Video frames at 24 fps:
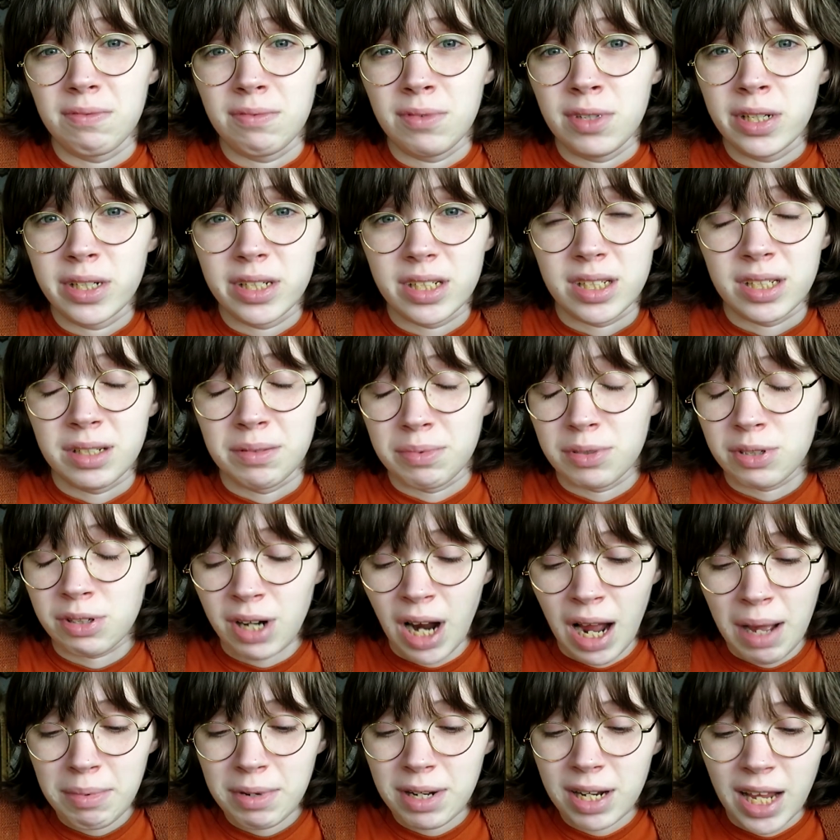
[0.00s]
you just
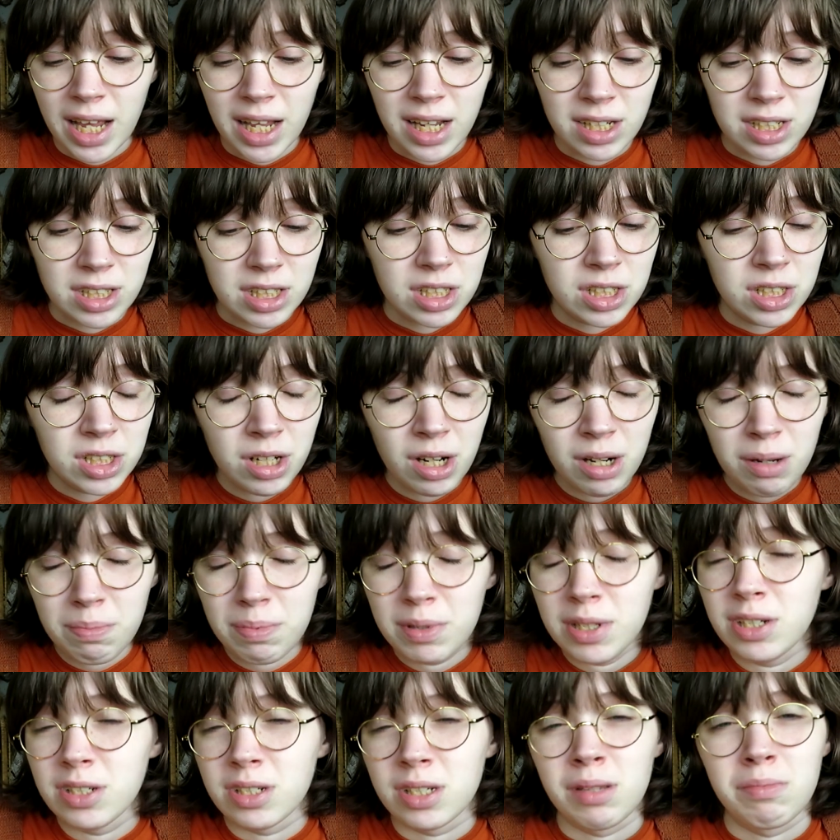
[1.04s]
subscribed and I could just show up
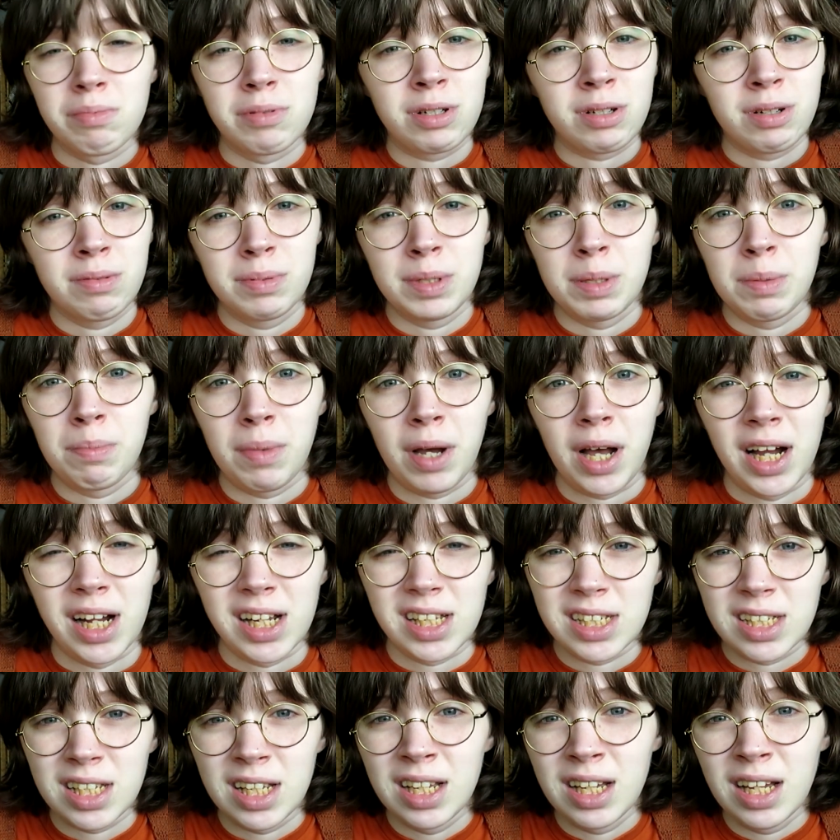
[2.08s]
in your subscription
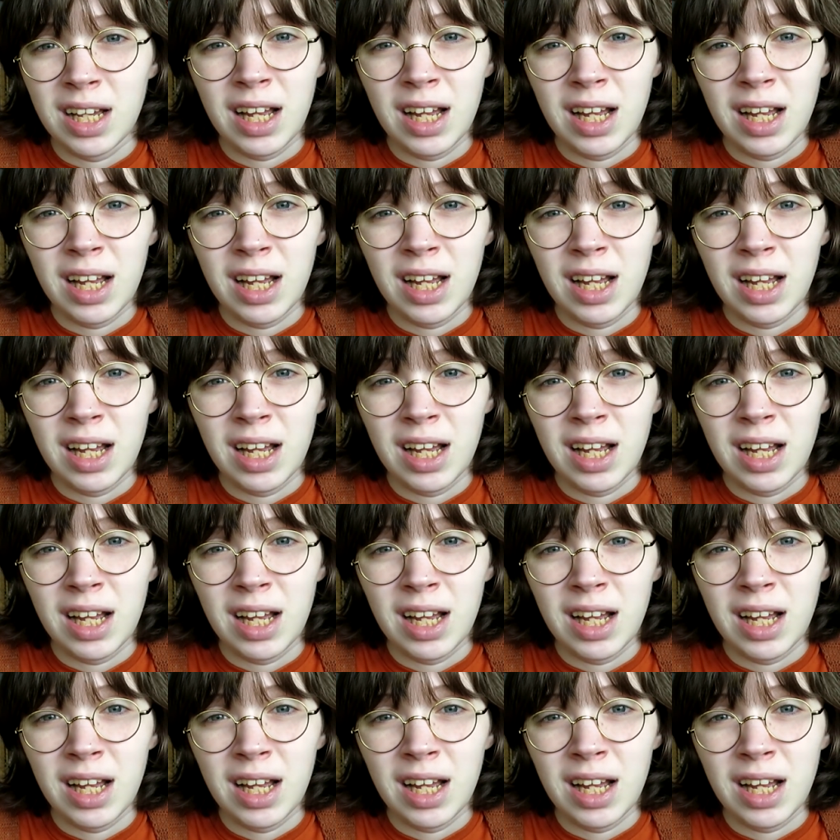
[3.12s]
box